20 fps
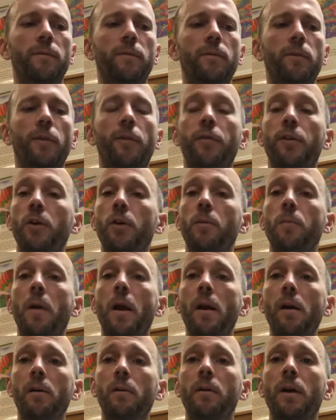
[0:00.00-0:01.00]
The third
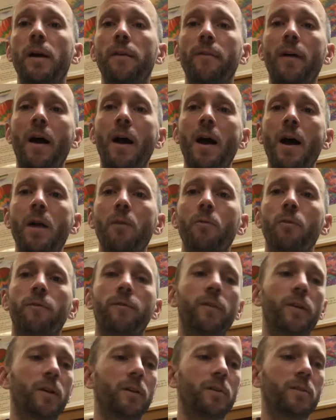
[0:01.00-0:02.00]
paragraph, I would
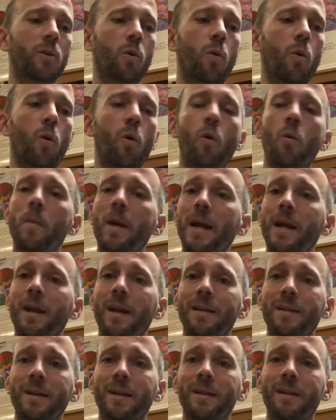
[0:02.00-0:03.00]
feel, is a whole main
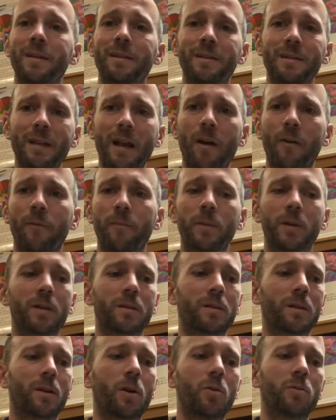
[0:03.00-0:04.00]
idea in itself,
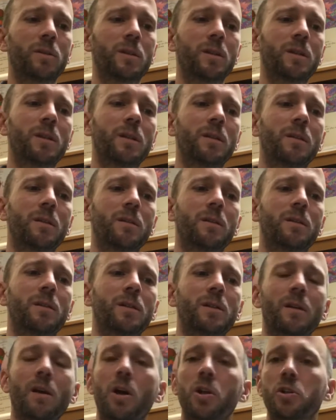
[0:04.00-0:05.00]
because it goes into
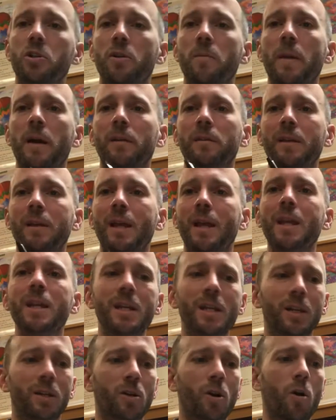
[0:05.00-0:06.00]
discussion about the
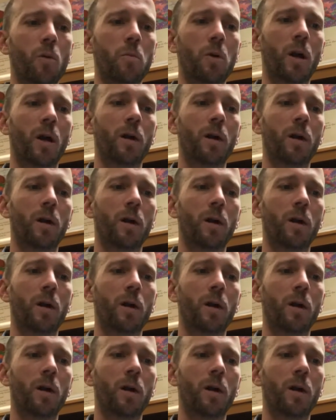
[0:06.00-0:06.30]
Indian cobra,